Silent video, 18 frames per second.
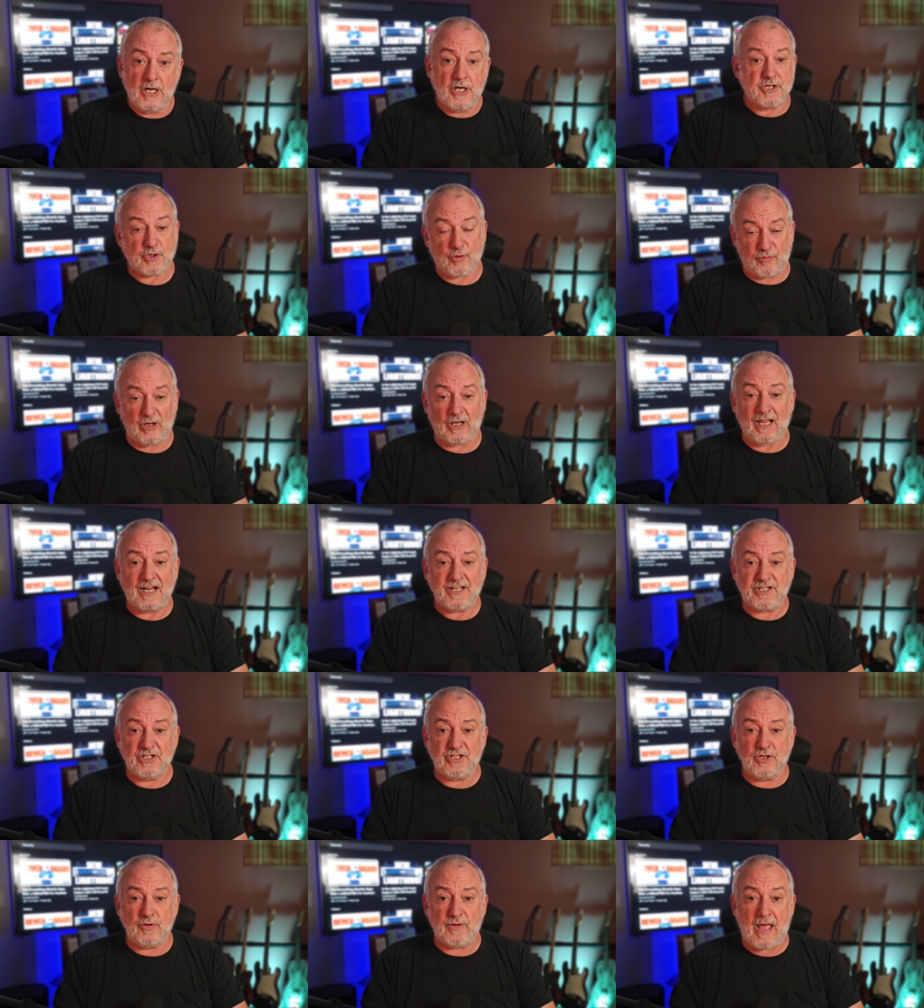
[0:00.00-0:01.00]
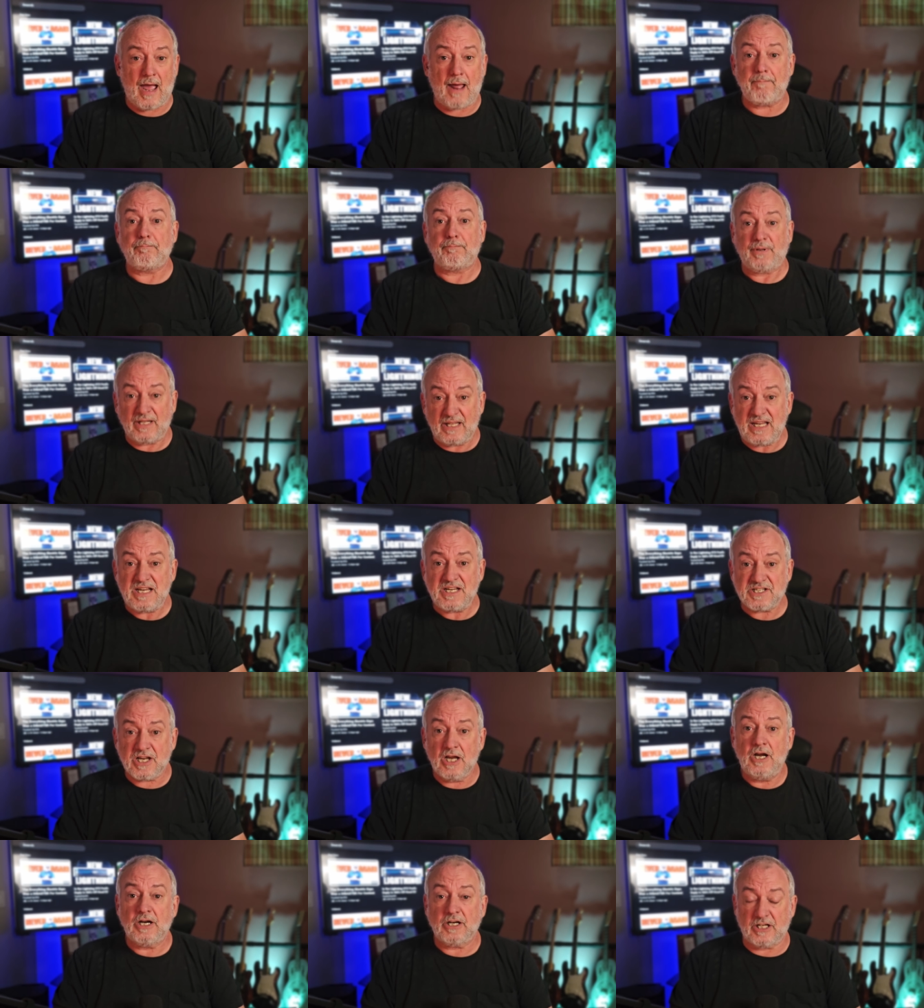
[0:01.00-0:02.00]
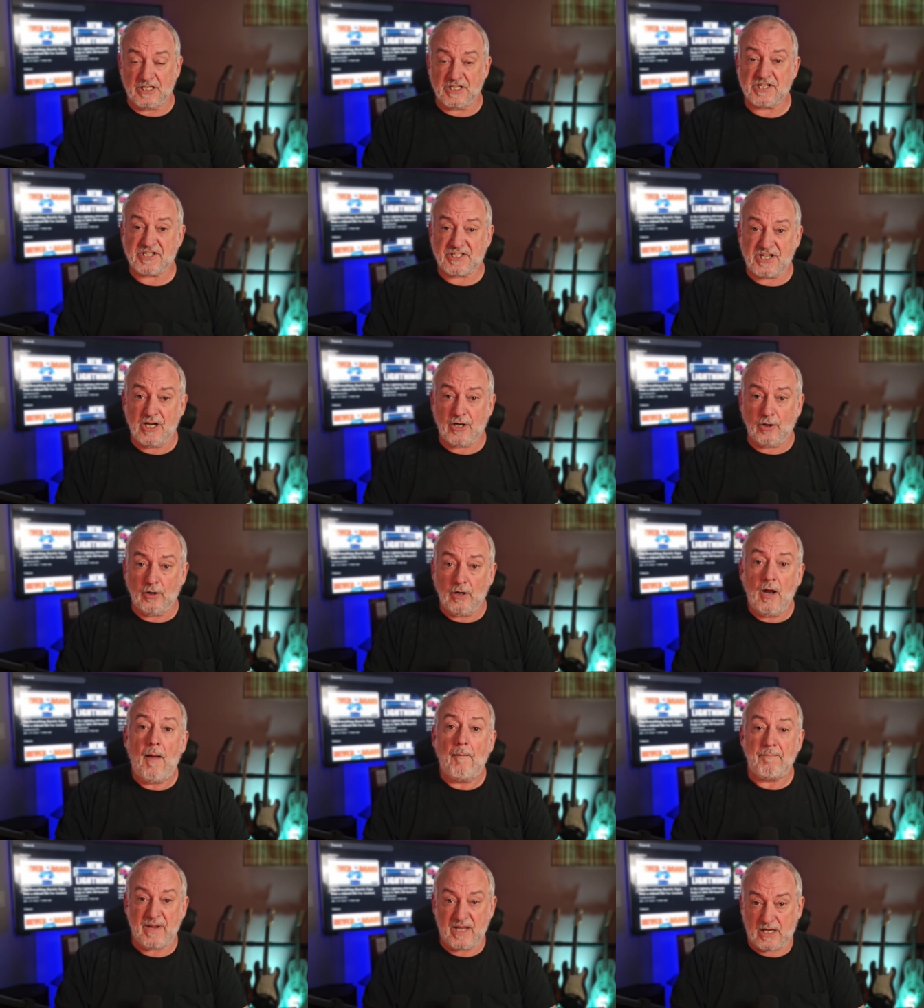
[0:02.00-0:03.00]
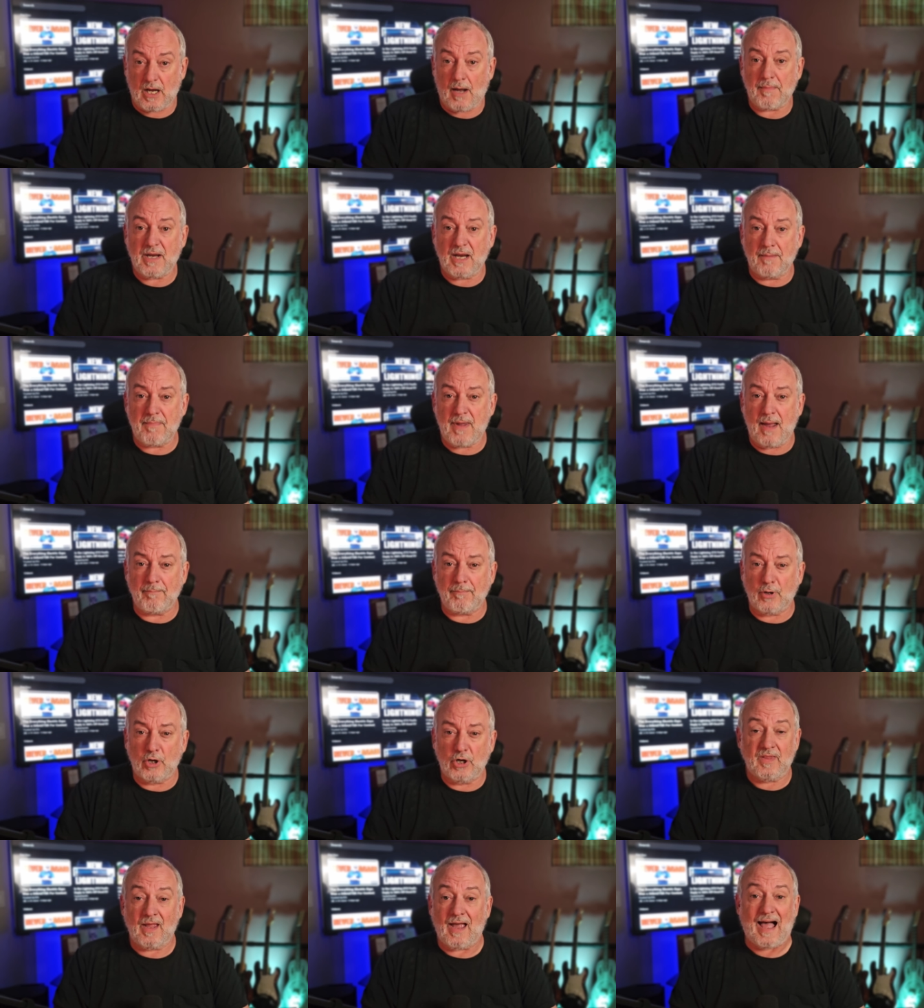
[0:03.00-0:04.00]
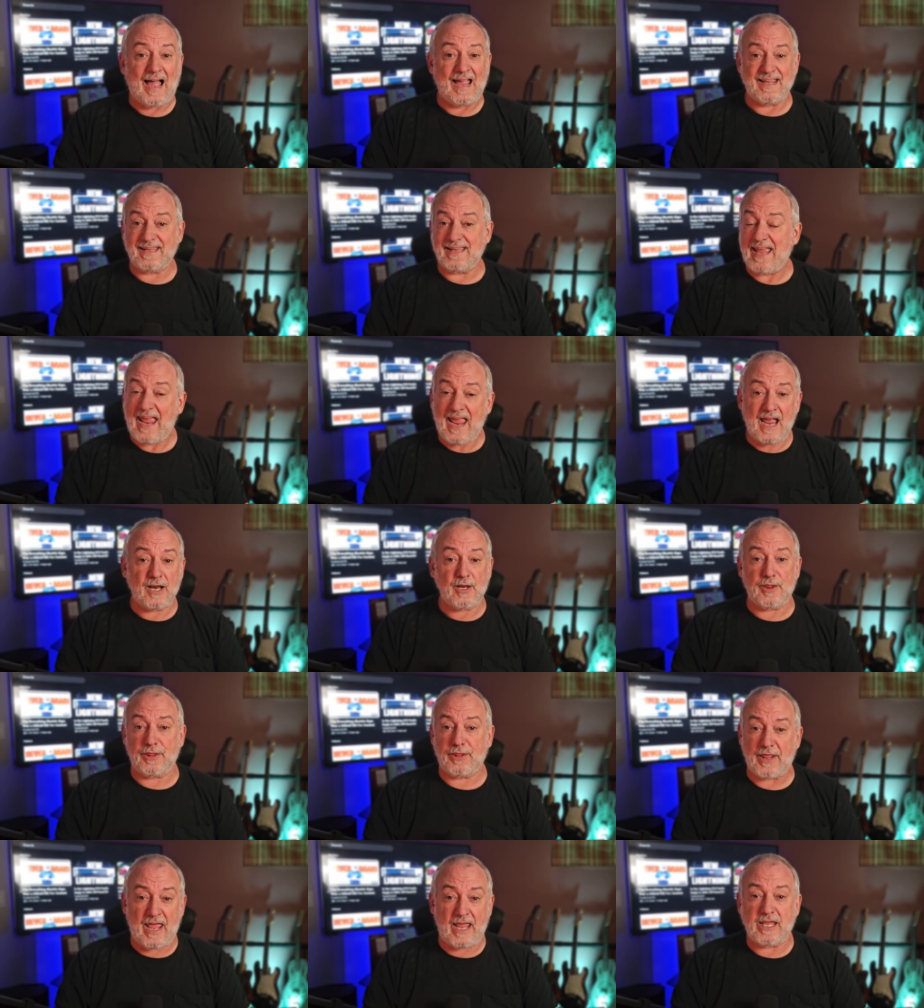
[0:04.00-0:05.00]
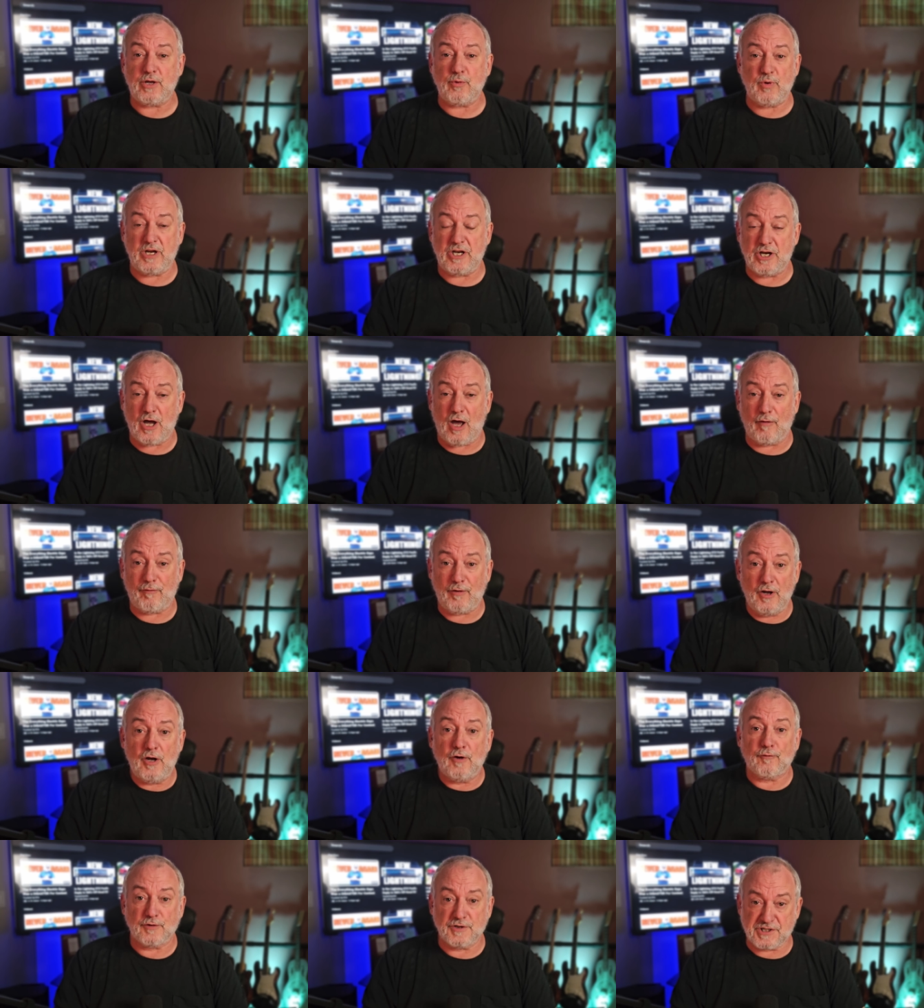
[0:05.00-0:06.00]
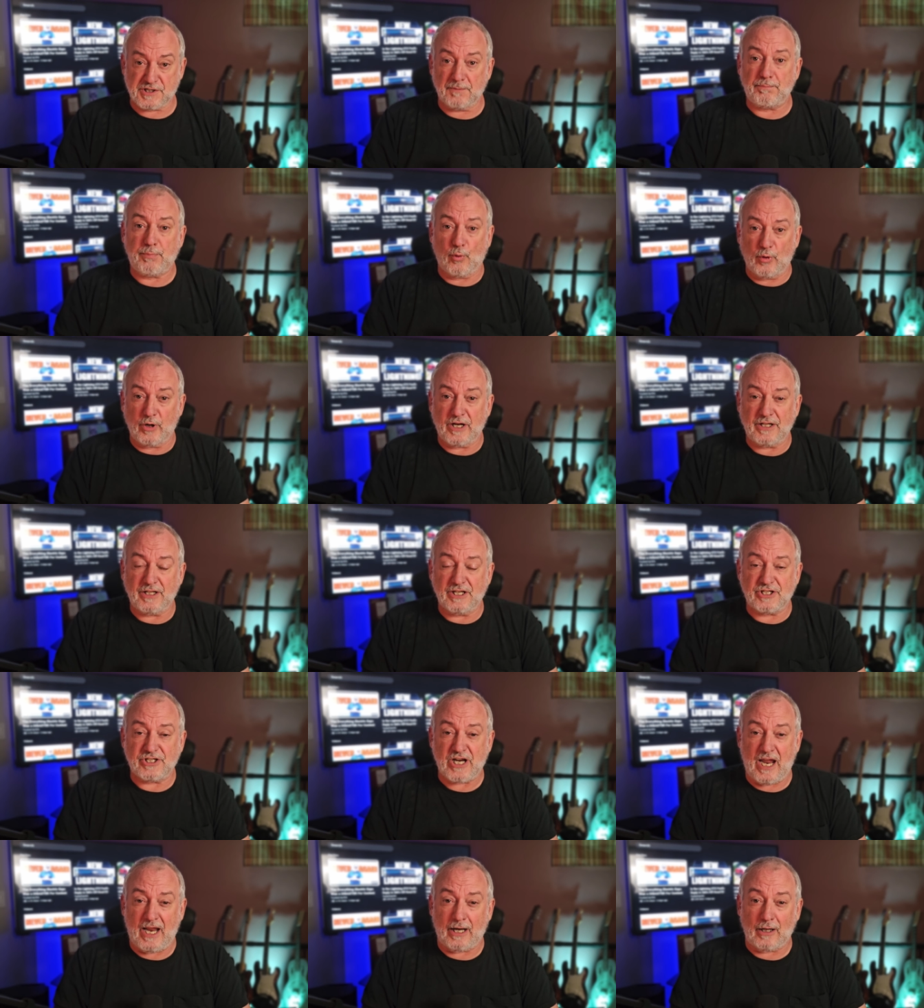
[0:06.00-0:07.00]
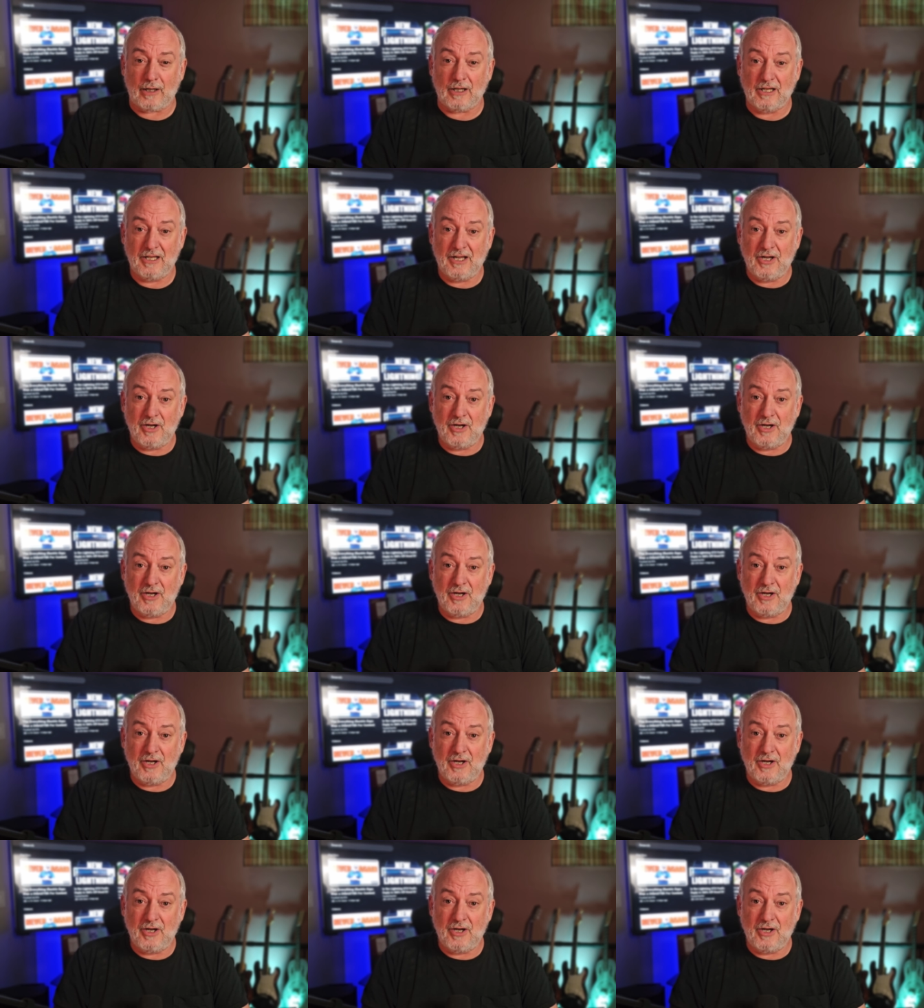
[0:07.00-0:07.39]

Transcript: So if you would like to do that, please Consider becoming a member. I can't thank you enough for supporting the channel.